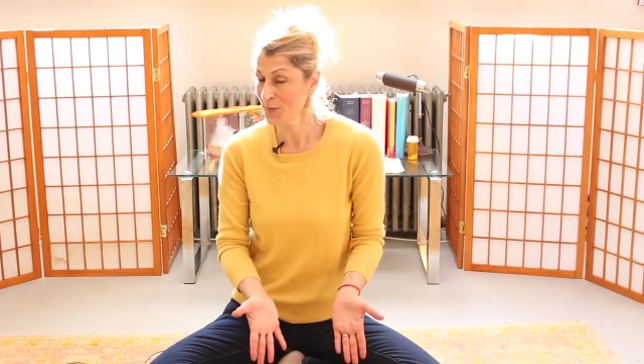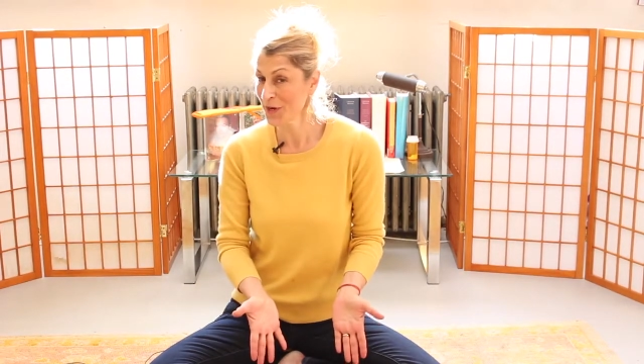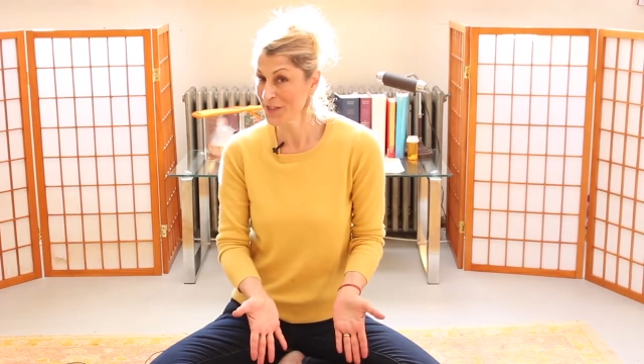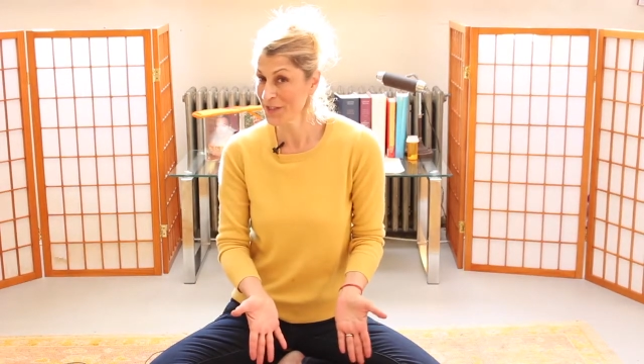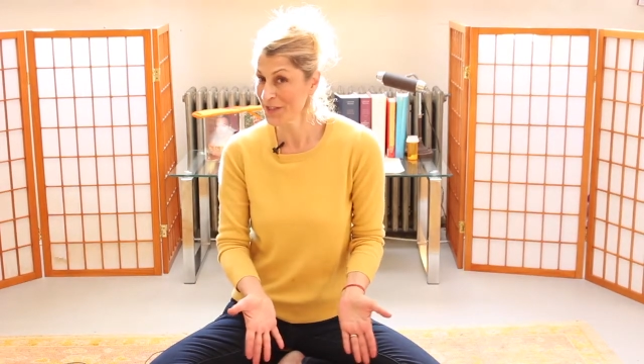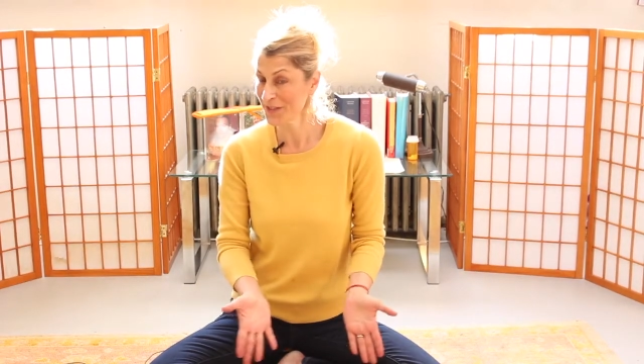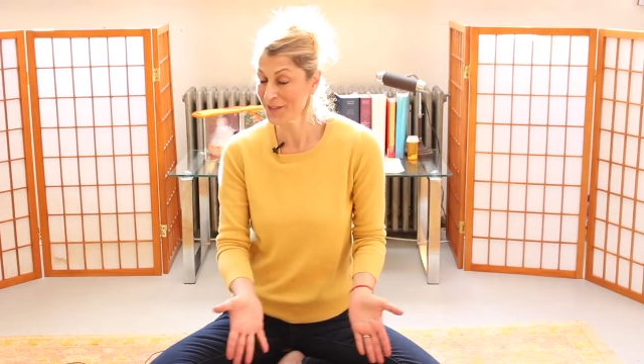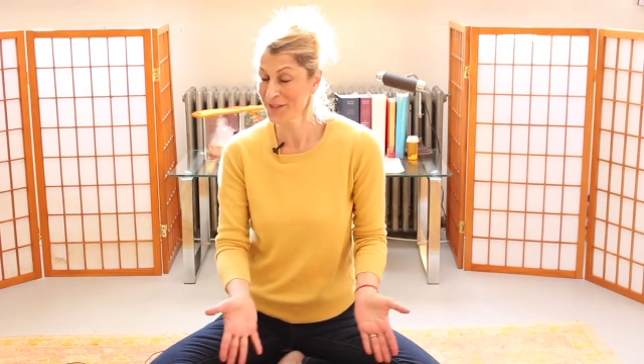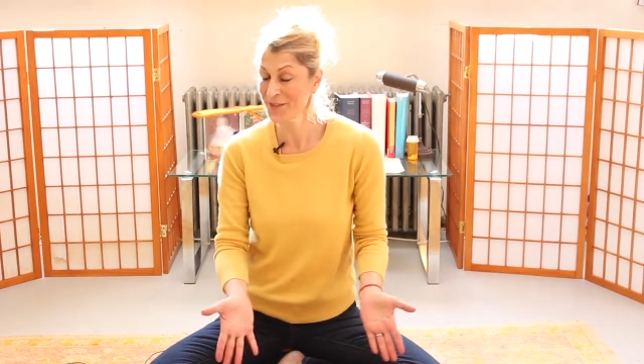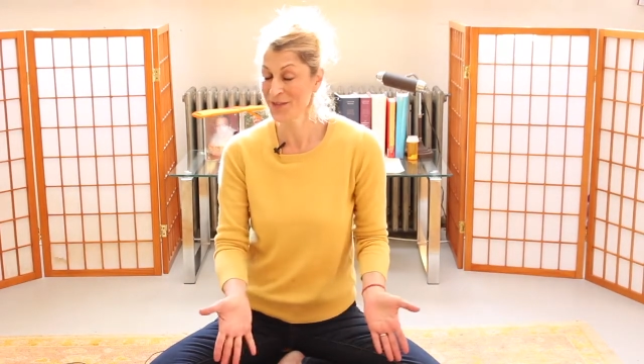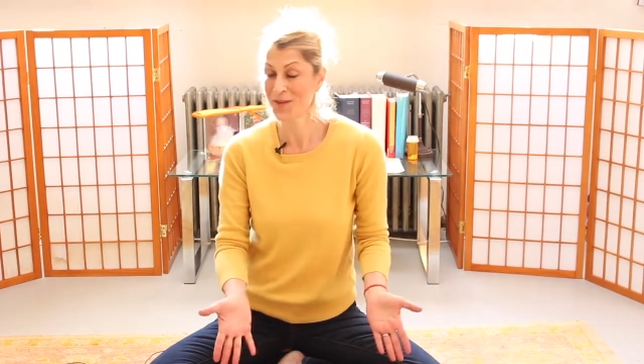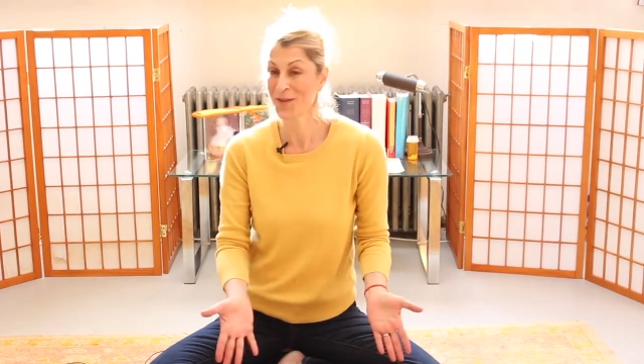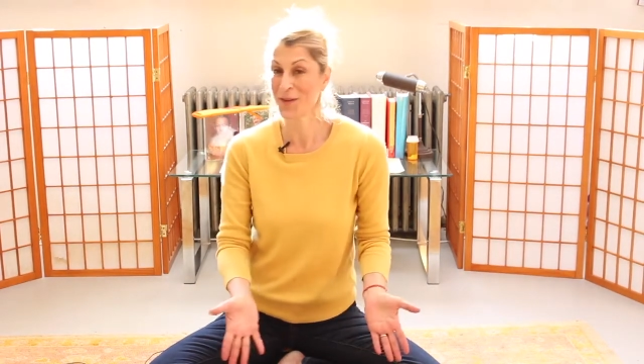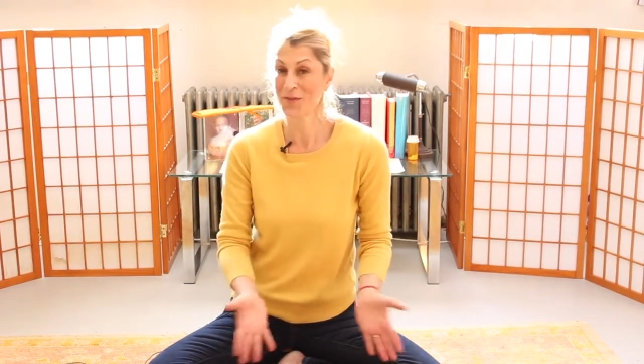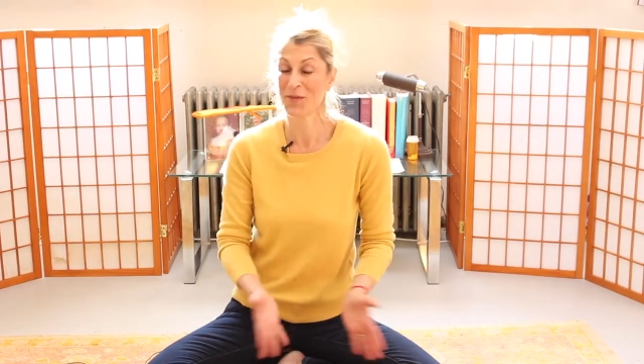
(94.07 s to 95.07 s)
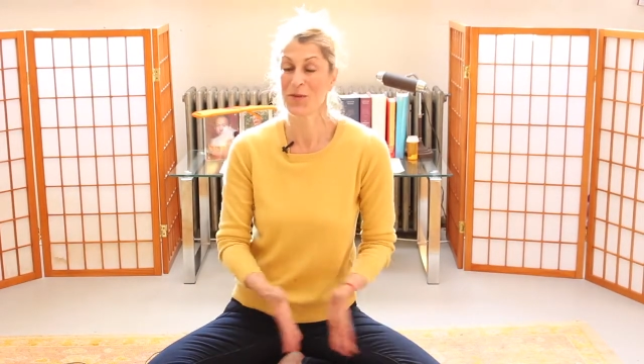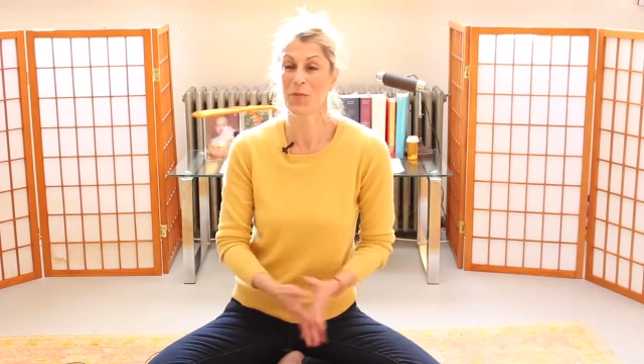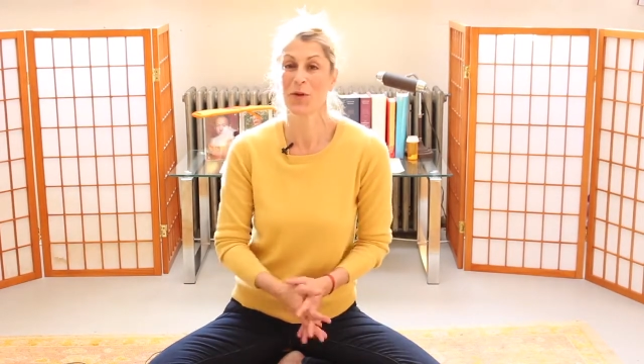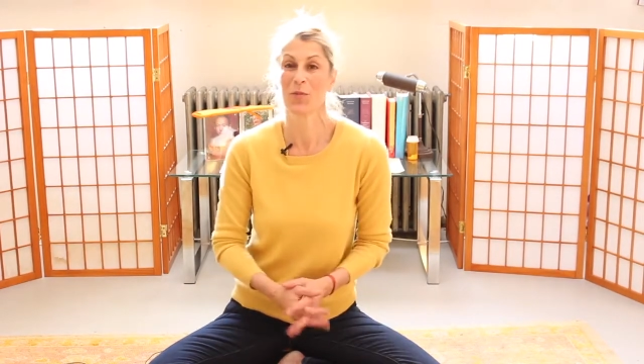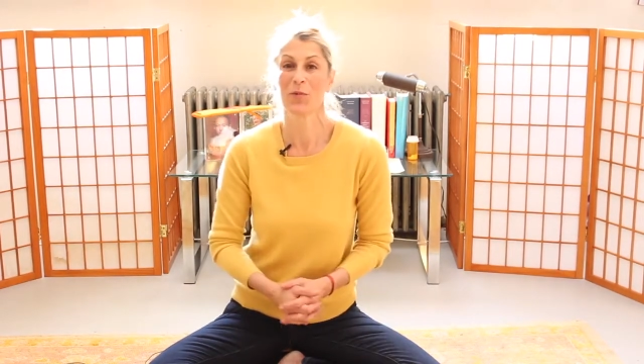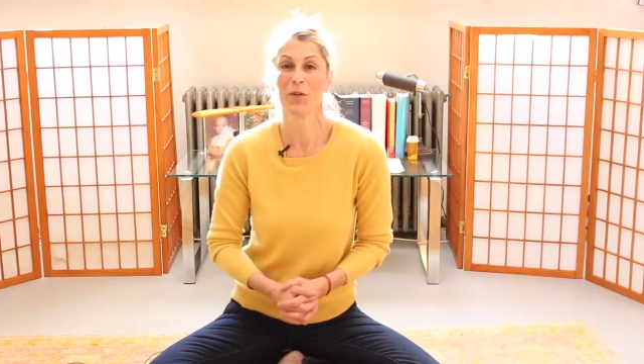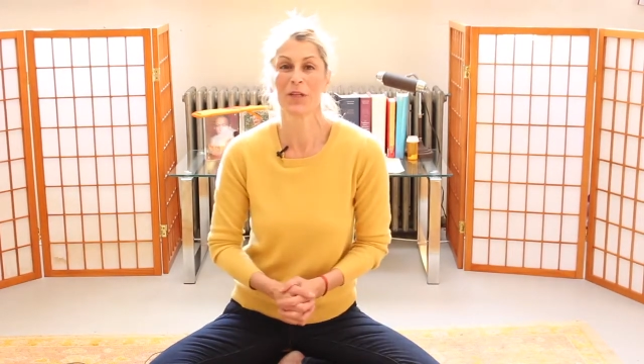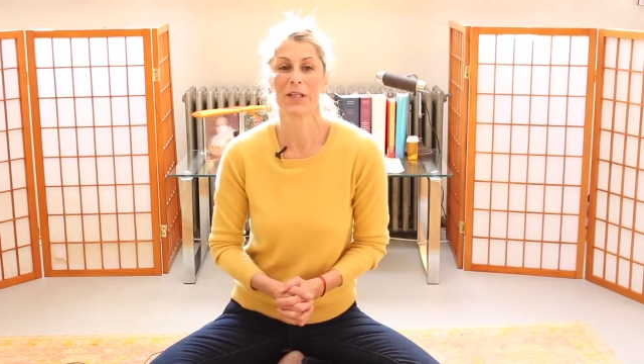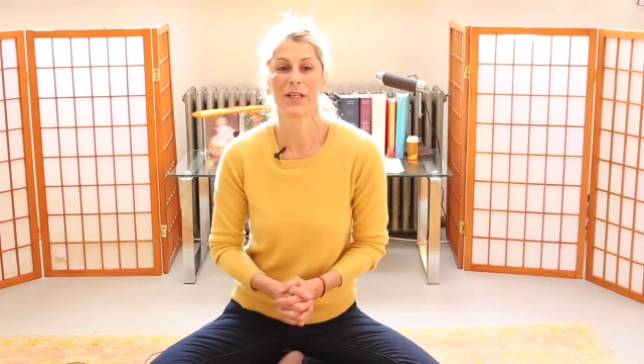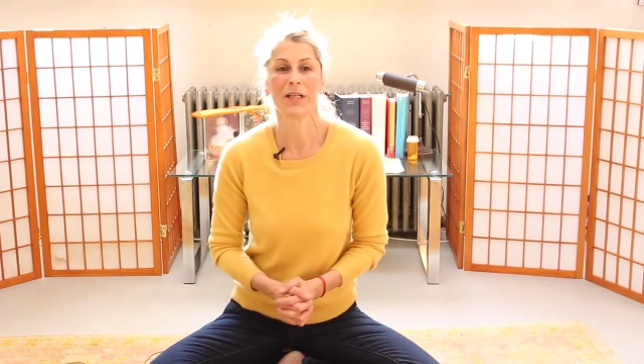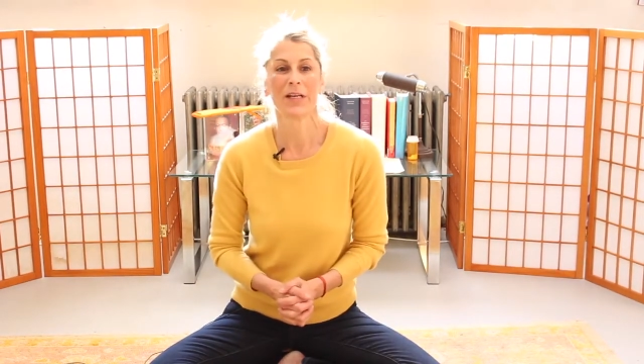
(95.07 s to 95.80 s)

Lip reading: Project, to you lovely people,